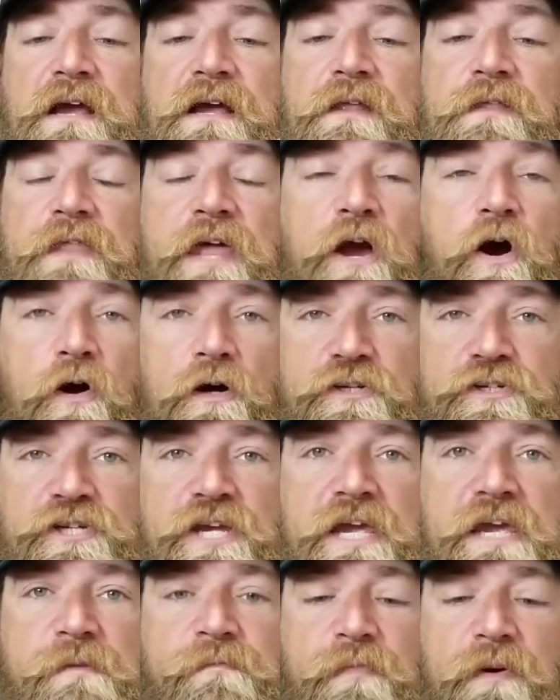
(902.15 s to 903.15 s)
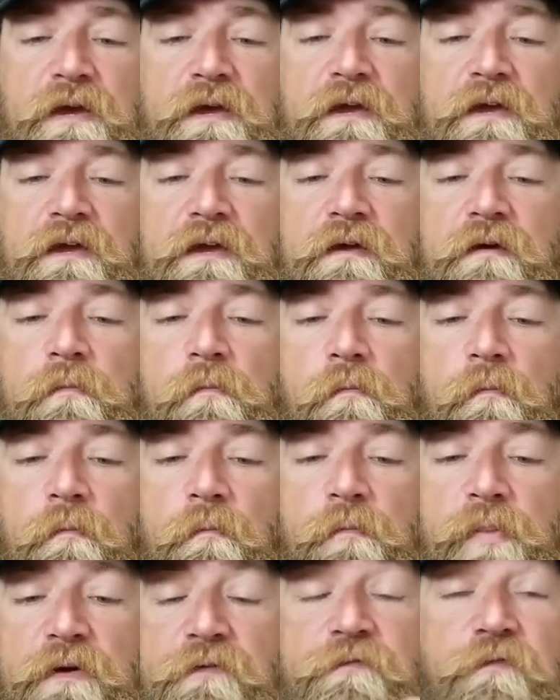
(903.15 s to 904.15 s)
They are cheap,
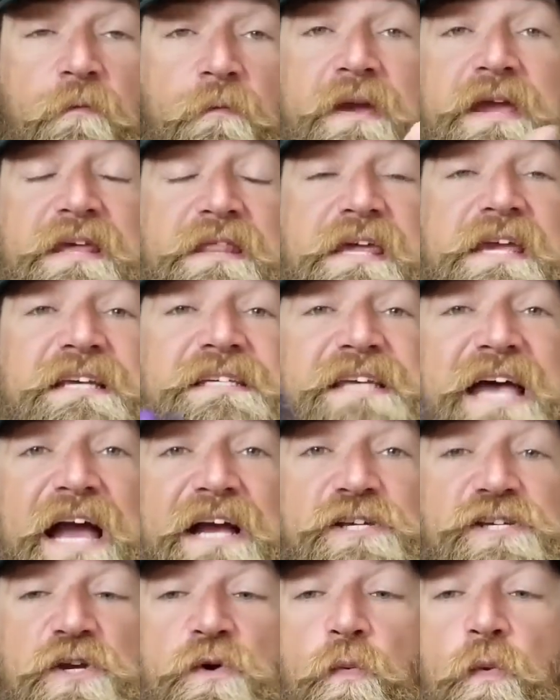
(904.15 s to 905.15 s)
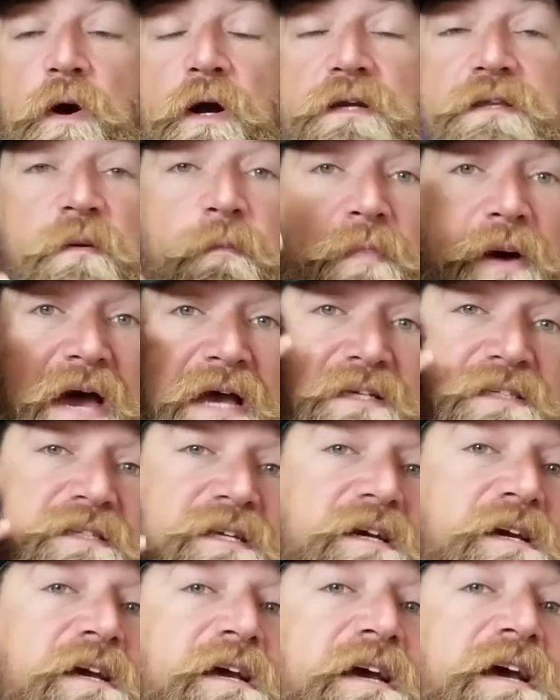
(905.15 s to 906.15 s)
but for me, these actually work the best.
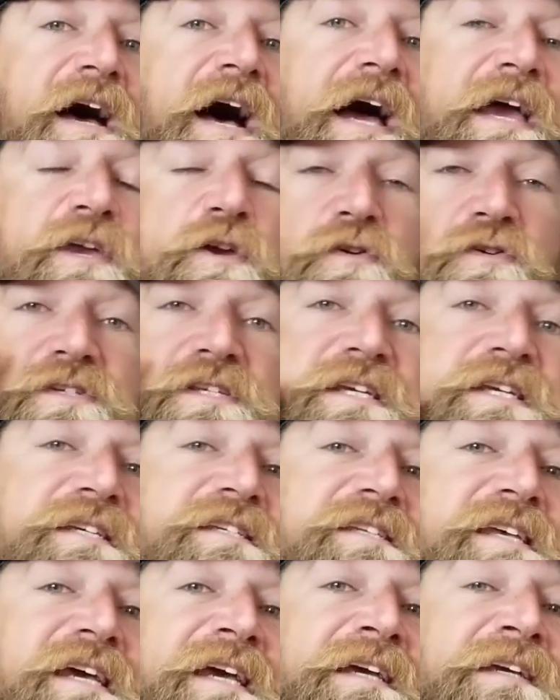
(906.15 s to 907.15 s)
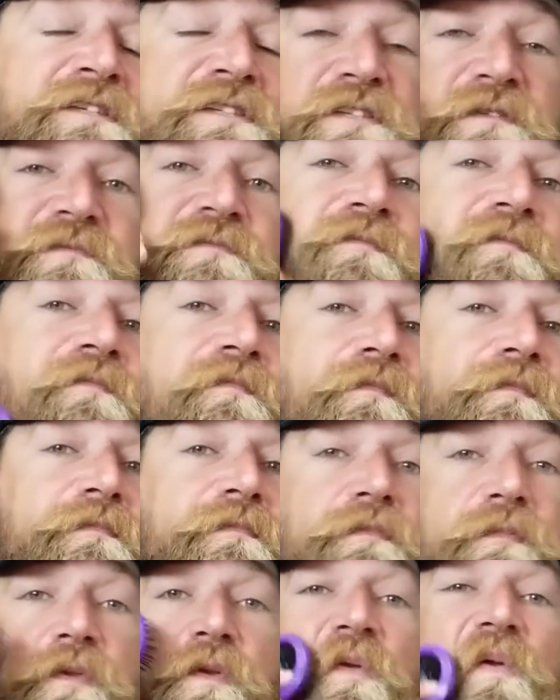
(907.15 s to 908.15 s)
I use these things
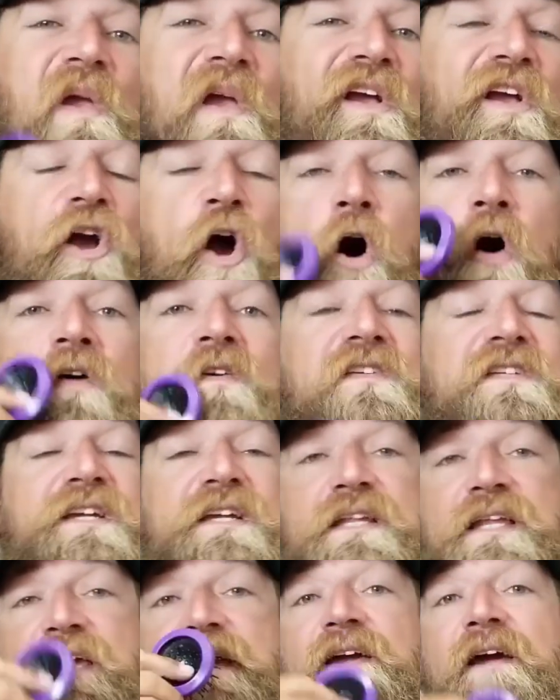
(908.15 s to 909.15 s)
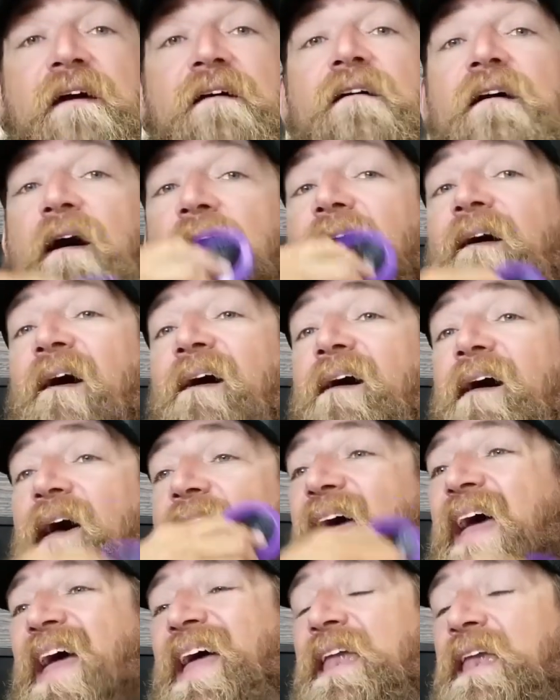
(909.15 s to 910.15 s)
constantly,
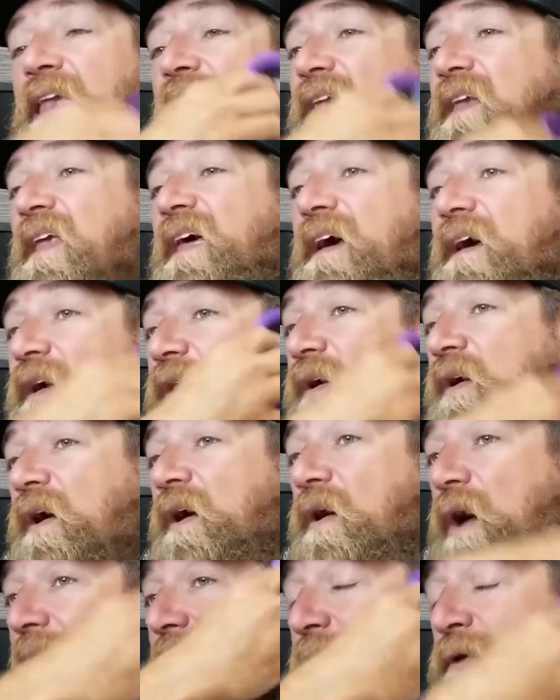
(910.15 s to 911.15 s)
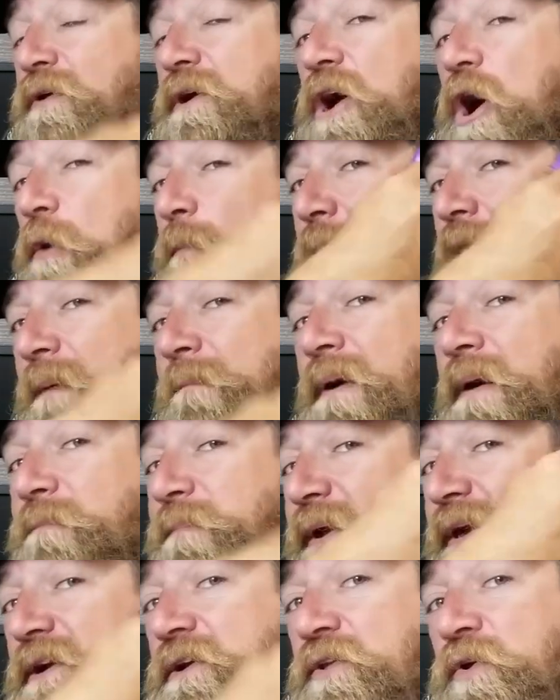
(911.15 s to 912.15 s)
and I'll comb out my
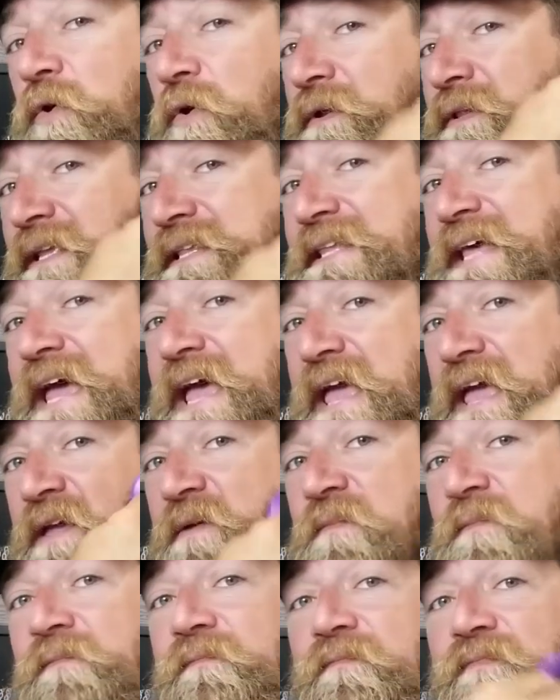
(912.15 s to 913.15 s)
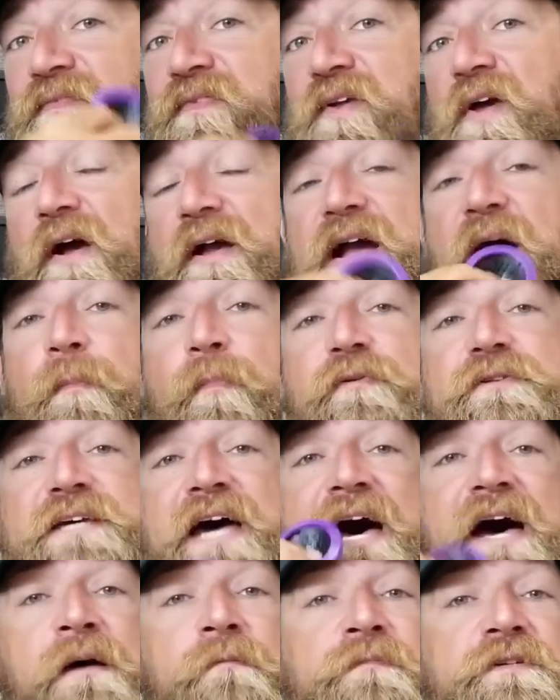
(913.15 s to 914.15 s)
beard during the day a couple
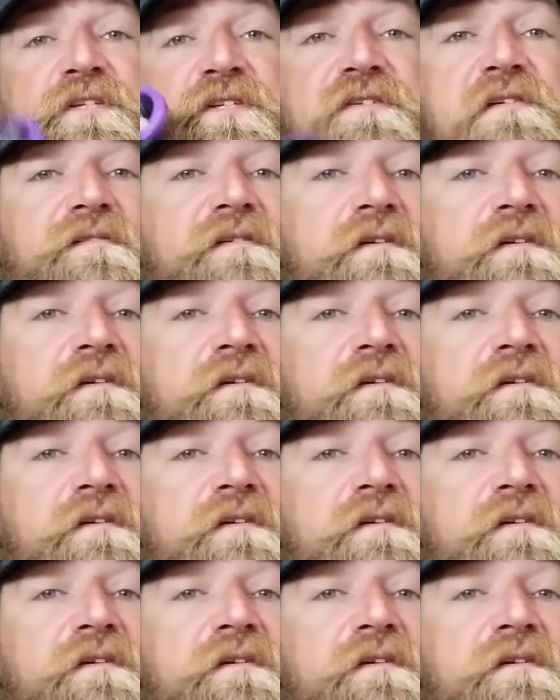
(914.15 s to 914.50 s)
times.